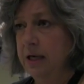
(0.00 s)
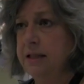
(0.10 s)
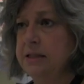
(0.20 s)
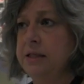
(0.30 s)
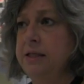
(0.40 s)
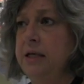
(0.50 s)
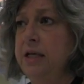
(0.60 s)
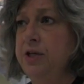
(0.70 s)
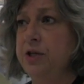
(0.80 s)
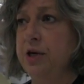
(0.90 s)
It's the
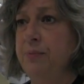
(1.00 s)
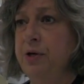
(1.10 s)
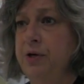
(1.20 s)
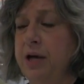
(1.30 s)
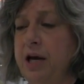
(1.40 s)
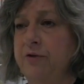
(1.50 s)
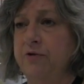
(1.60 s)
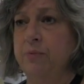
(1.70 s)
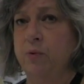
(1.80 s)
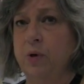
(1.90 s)
need to communicate
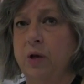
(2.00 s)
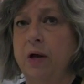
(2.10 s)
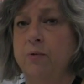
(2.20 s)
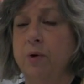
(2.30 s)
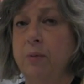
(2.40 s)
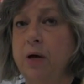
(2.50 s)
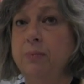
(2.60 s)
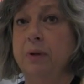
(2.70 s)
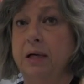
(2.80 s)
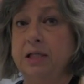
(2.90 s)
from a remote
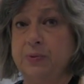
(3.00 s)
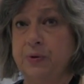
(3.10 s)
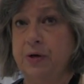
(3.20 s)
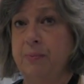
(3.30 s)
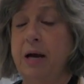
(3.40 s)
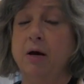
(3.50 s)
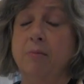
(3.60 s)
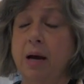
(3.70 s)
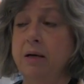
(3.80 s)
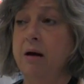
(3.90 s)
place where there may or
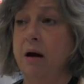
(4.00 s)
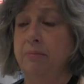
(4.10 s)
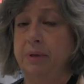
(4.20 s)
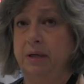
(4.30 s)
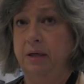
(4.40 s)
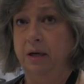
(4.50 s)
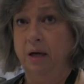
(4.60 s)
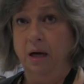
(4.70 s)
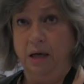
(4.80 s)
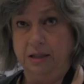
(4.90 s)
may not be
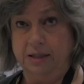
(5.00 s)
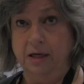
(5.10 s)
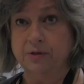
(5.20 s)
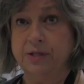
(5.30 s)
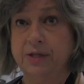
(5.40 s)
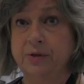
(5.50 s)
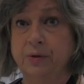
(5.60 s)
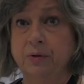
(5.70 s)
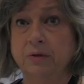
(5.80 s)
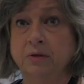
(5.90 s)
a cell
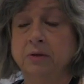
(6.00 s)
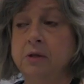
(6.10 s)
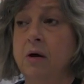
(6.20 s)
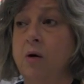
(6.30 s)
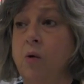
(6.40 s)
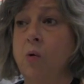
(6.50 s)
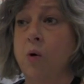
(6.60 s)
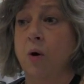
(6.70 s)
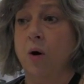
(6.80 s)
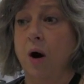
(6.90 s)
signal
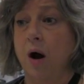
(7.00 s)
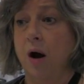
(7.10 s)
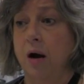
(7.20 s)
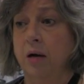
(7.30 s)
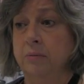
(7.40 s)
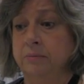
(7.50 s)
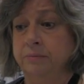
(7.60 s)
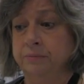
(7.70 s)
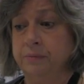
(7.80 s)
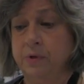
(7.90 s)
or
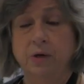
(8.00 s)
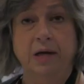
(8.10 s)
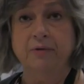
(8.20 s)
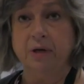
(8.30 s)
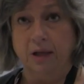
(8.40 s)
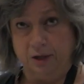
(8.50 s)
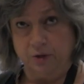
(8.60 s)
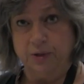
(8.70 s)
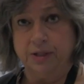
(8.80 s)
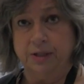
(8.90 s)
even
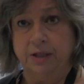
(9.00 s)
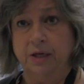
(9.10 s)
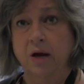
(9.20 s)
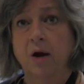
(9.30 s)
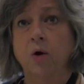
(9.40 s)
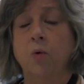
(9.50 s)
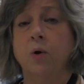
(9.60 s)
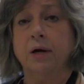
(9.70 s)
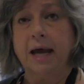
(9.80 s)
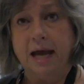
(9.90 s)
electricity
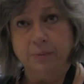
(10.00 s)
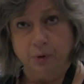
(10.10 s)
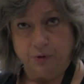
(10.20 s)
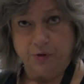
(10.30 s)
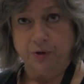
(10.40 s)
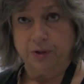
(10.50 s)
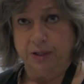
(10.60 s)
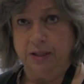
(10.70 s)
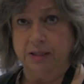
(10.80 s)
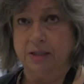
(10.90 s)
or cable,
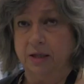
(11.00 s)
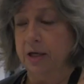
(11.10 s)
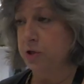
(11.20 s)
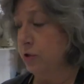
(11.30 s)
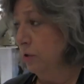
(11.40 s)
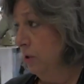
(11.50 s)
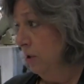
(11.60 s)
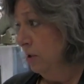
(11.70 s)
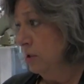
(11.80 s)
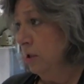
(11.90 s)
certainly installation.
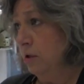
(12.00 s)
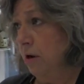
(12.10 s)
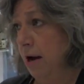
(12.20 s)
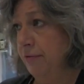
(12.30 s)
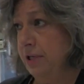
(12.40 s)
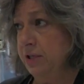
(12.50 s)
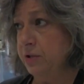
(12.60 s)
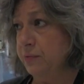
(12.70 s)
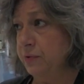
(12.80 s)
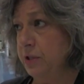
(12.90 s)
So you have these
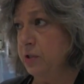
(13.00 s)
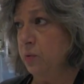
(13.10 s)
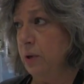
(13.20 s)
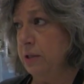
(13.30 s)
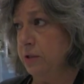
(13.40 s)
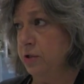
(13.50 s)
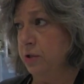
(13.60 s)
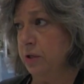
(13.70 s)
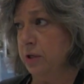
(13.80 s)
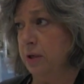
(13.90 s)
are ways that
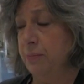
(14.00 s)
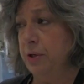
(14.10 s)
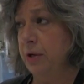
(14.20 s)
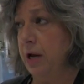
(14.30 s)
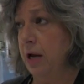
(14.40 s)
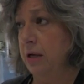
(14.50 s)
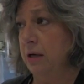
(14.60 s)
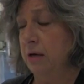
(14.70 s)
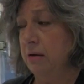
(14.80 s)
you can communicate